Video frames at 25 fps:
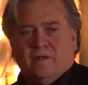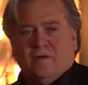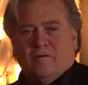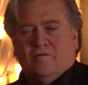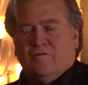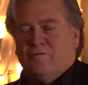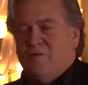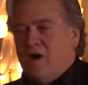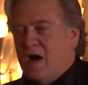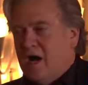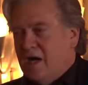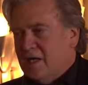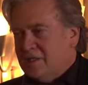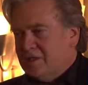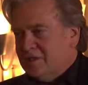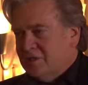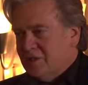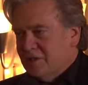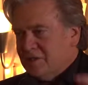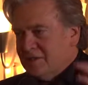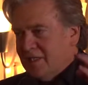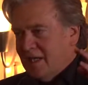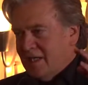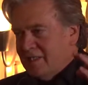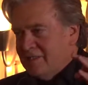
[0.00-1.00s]
Vox
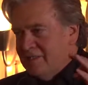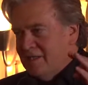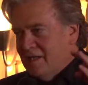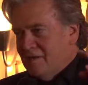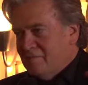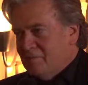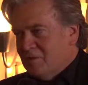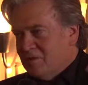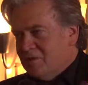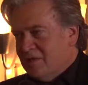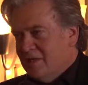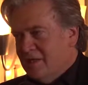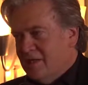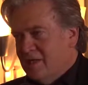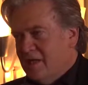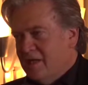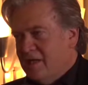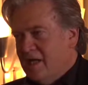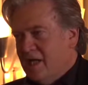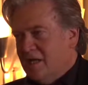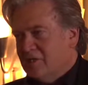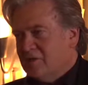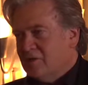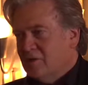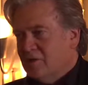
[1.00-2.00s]
just got 10% in a
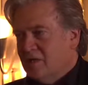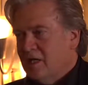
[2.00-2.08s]
national